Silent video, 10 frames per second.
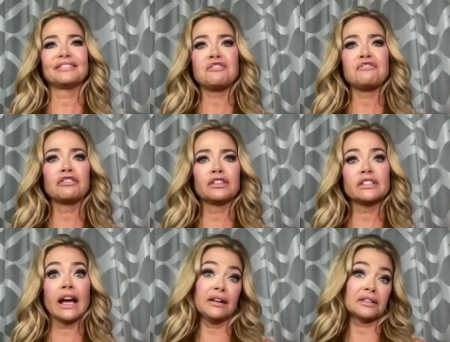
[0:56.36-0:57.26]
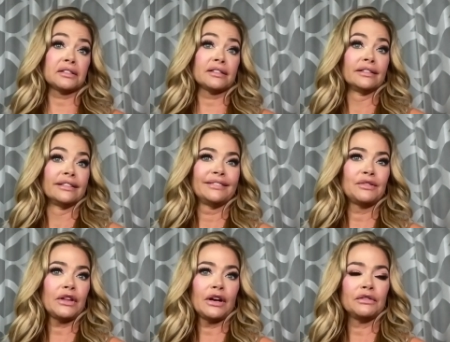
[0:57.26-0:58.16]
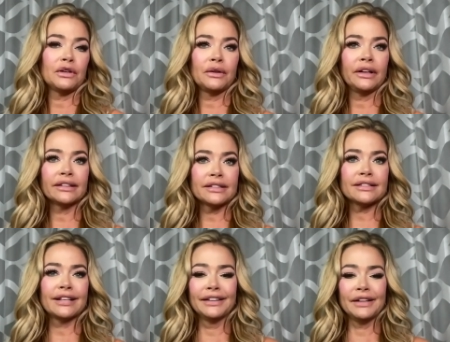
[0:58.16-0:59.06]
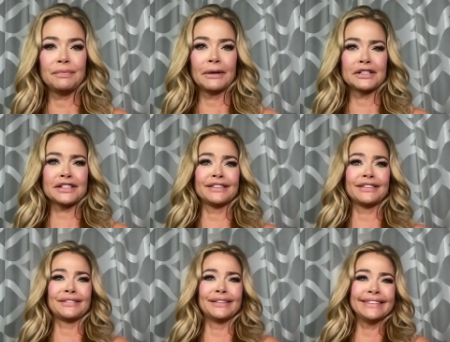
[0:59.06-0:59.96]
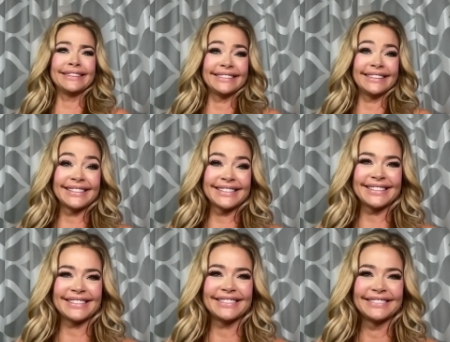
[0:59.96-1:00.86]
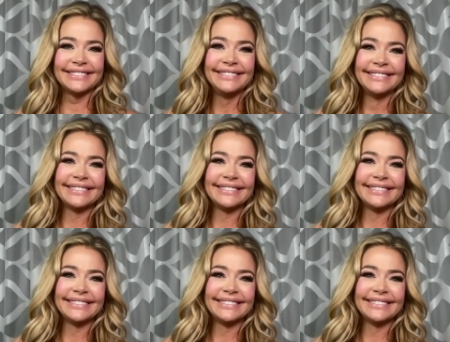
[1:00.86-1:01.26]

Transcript: over a text without knowing it's the person they're working next to.